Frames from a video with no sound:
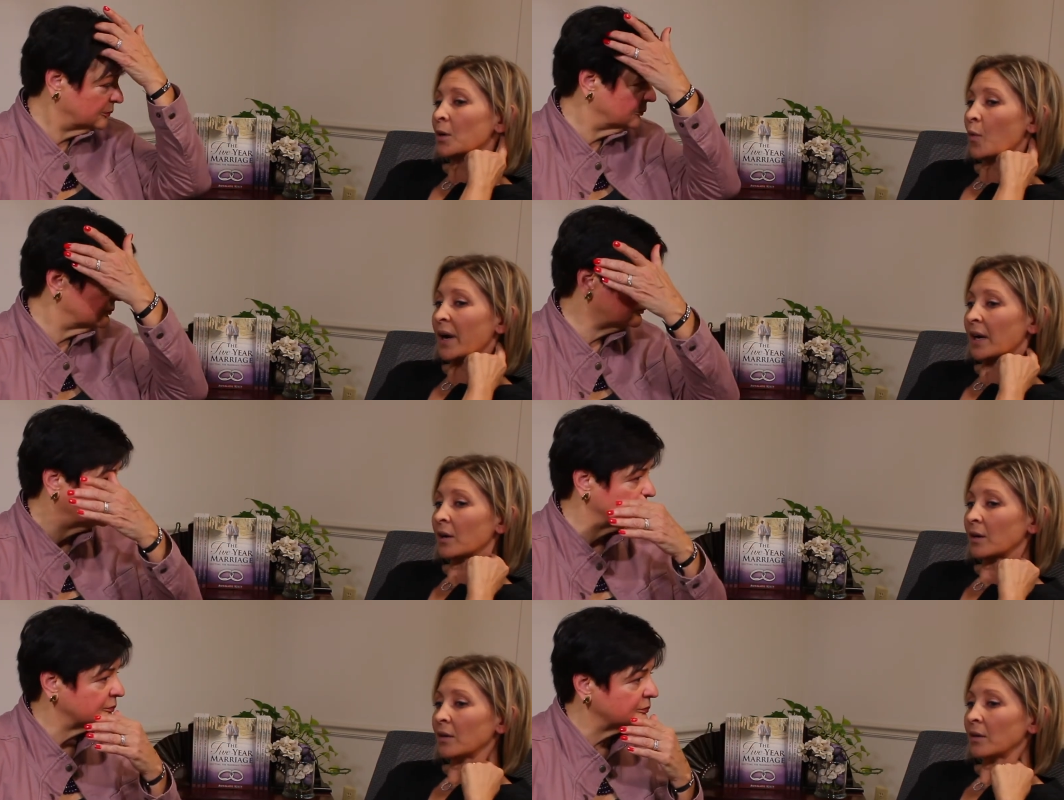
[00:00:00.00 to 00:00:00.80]

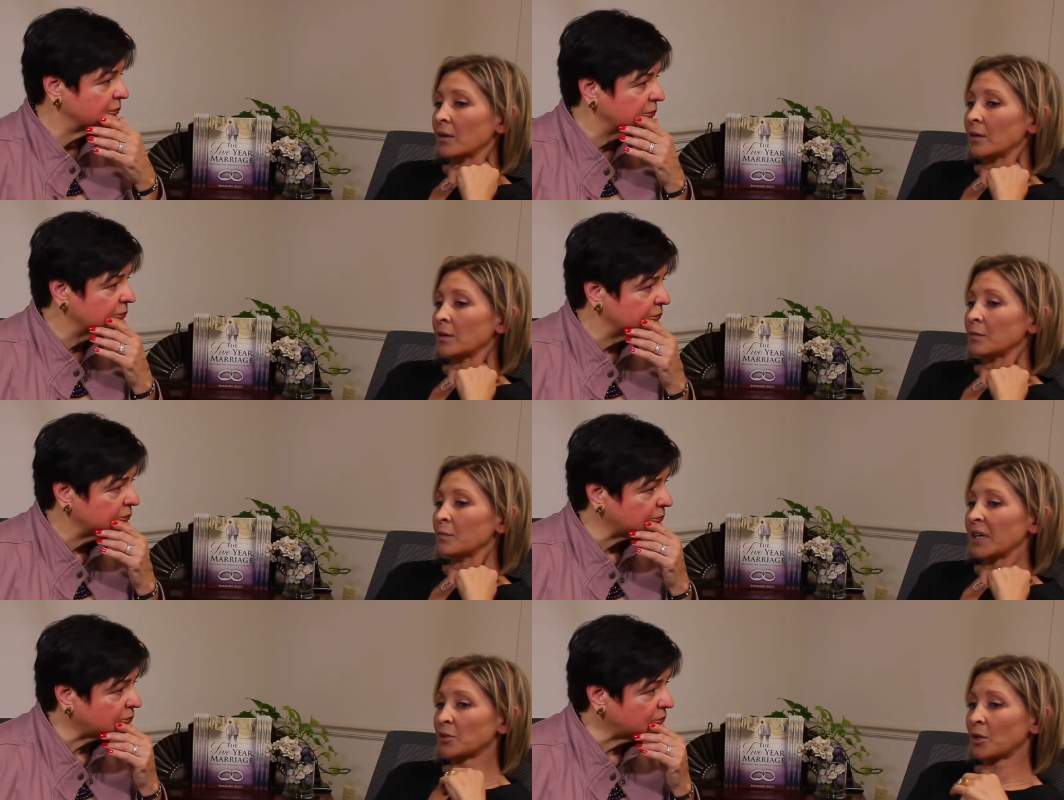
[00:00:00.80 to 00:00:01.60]
Speaker 1: where
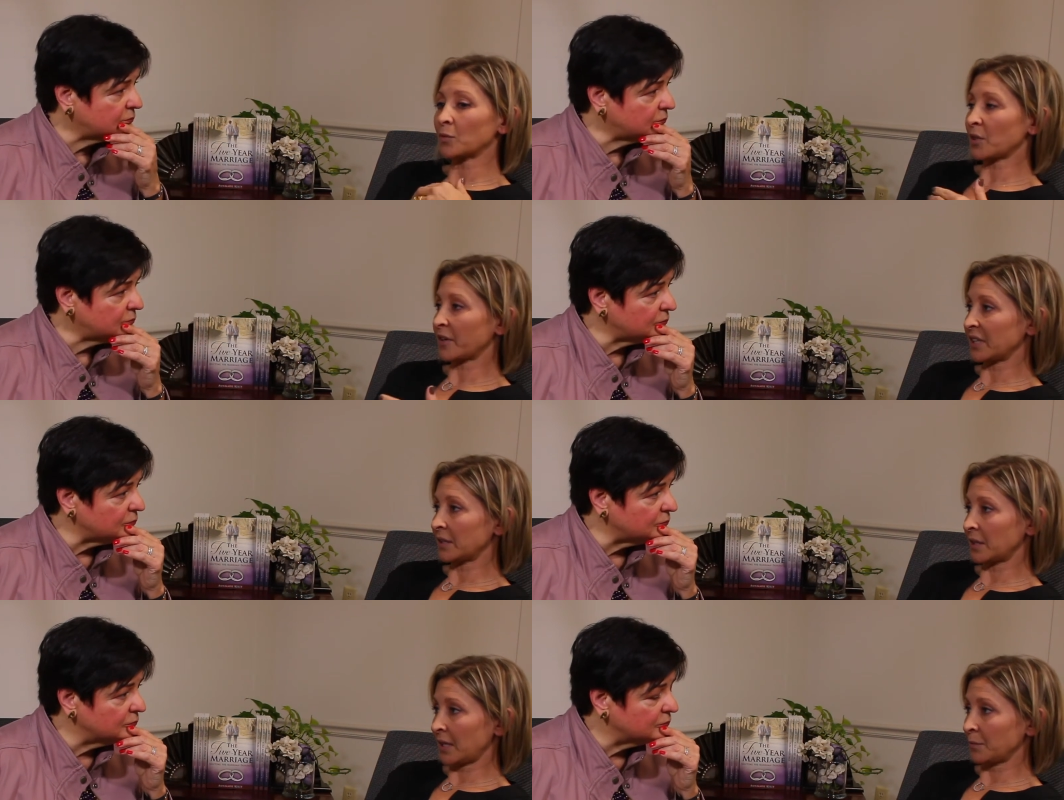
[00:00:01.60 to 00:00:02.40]
my daughter was already
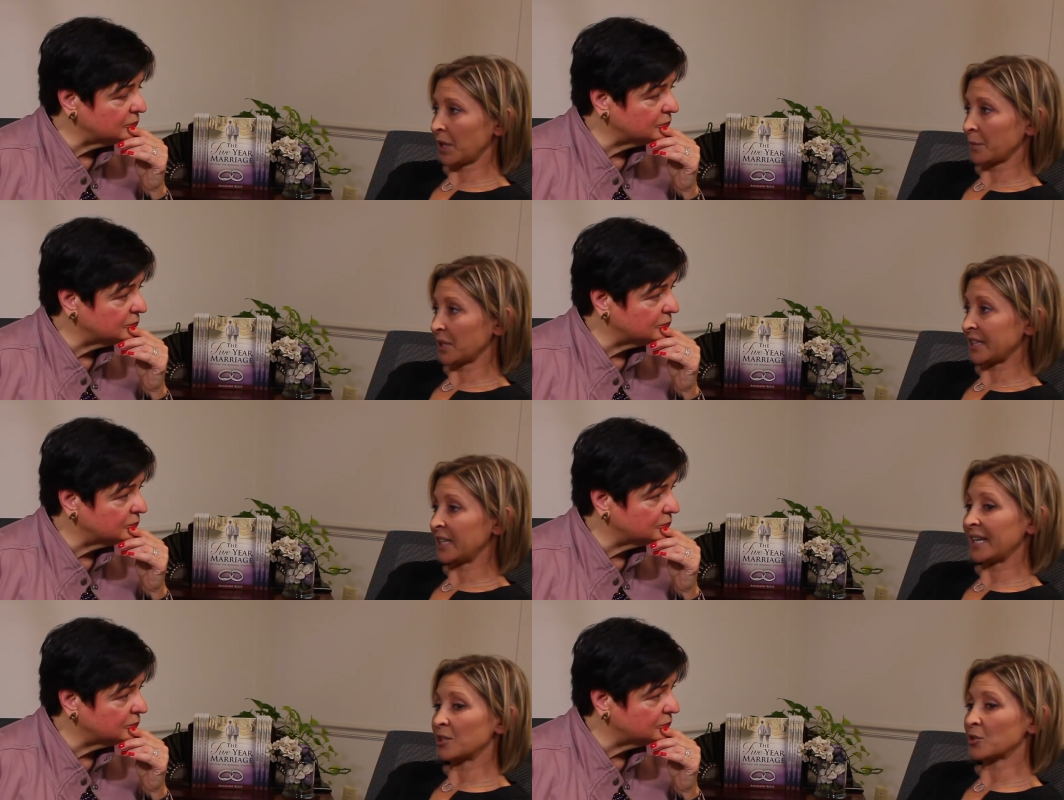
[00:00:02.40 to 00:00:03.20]
get, becoming a
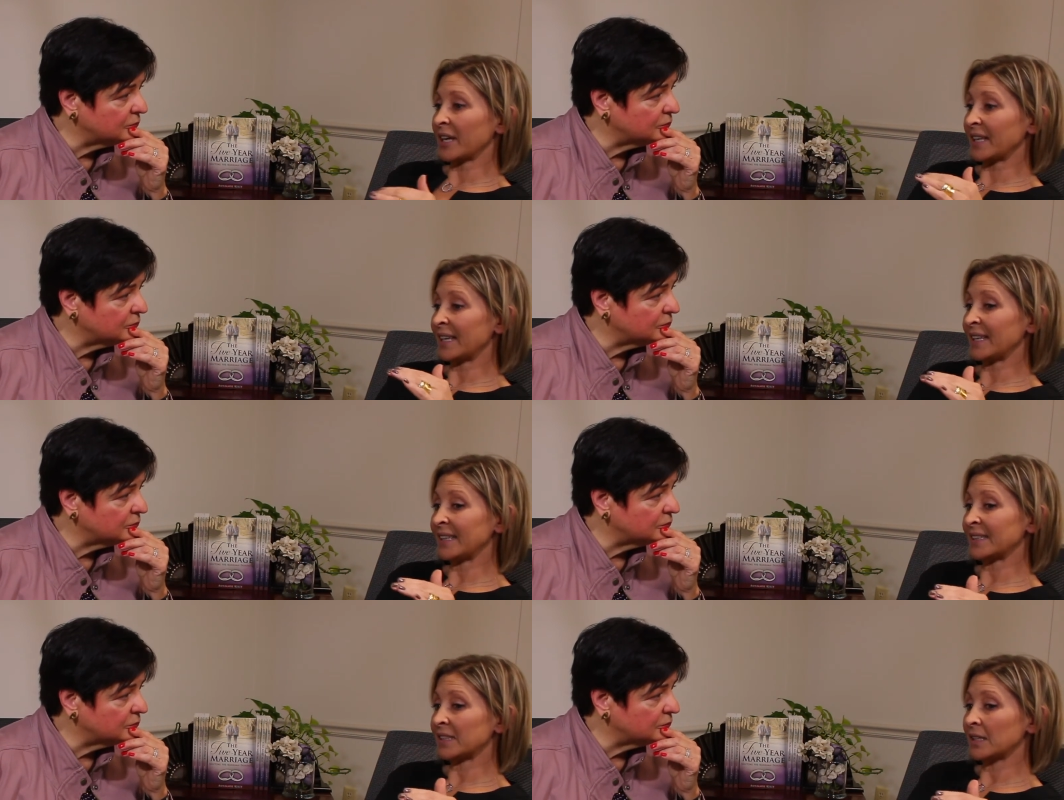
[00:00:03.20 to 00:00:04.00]
teenager, and
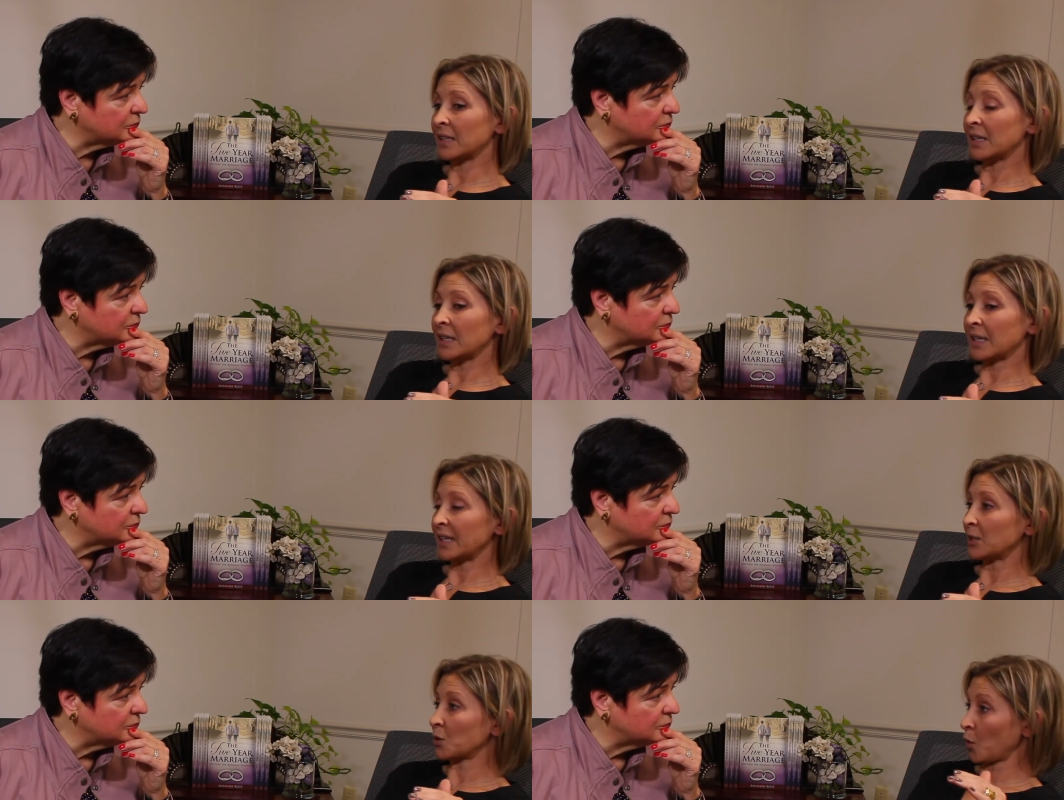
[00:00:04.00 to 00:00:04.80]
his
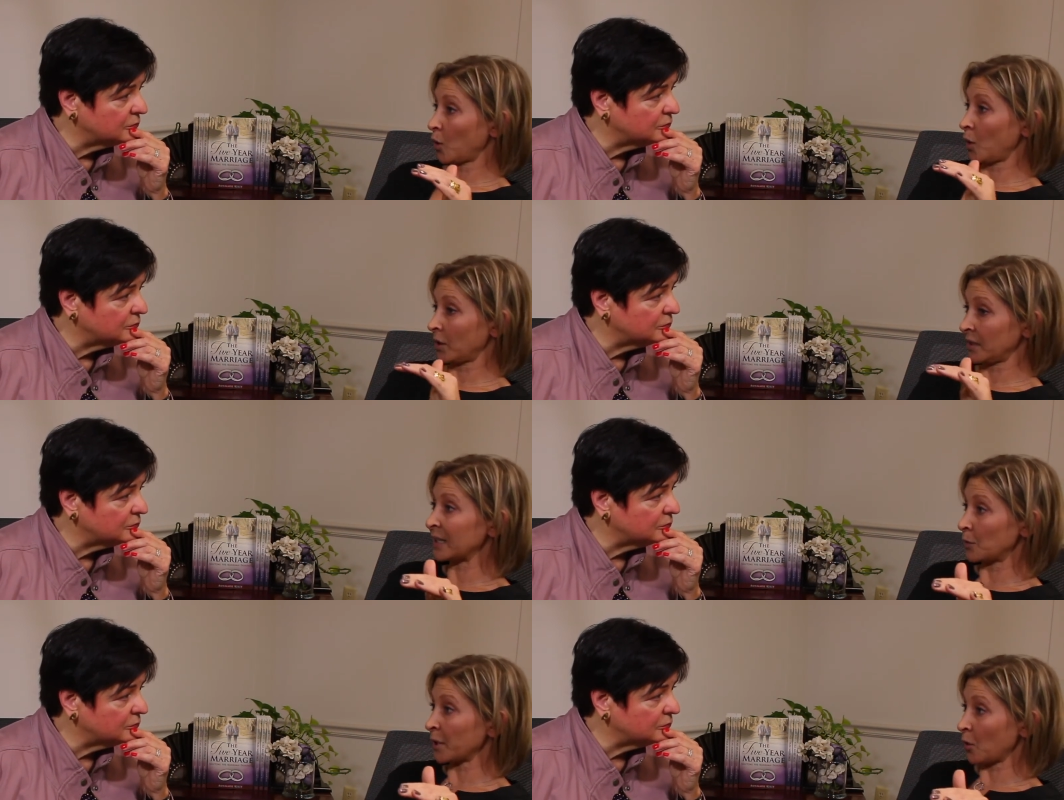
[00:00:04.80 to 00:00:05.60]
kids were a
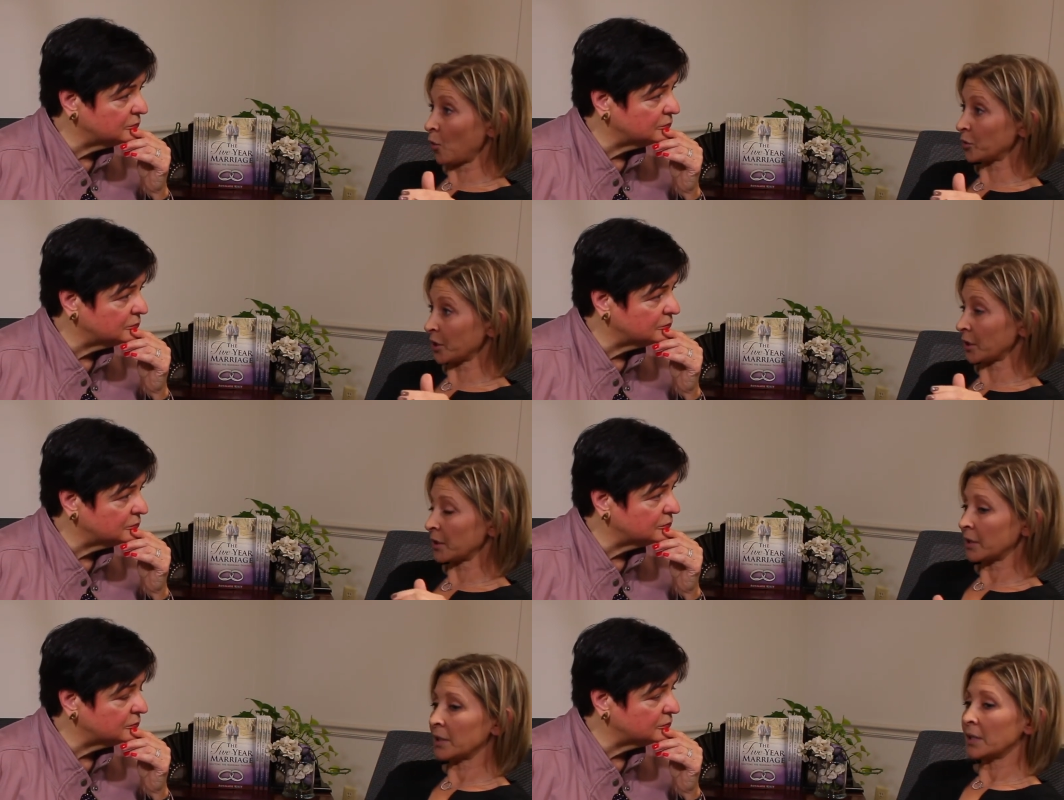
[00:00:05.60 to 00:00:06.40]
little bit older